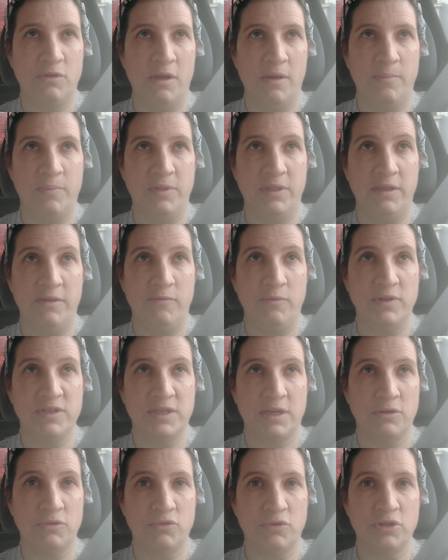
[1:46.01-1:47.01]
I believe we
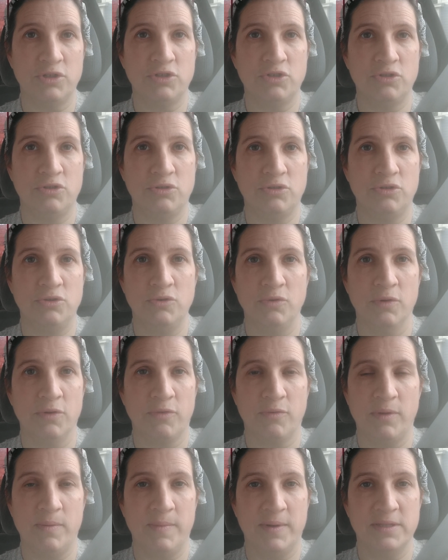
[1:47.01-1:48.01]
scheduled it two or
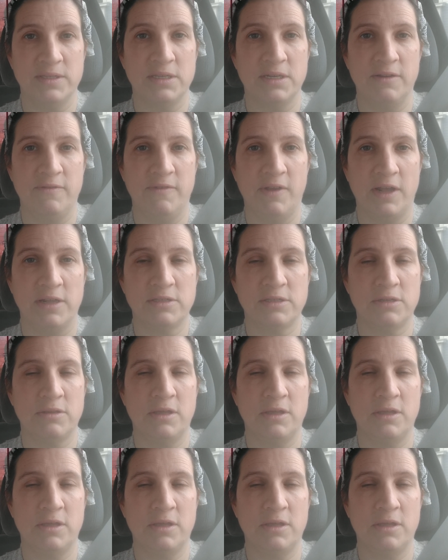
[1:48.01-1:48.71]
three months in advance,